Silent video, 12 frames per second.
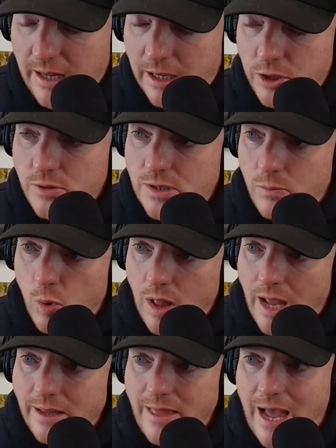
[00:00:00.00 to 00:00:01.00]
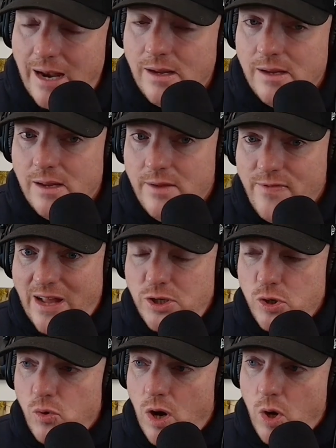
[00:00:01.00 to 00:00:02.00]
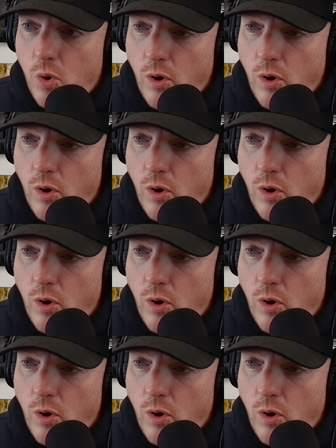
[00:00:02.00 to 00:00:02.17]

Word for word: like. Like you said, more like that that two point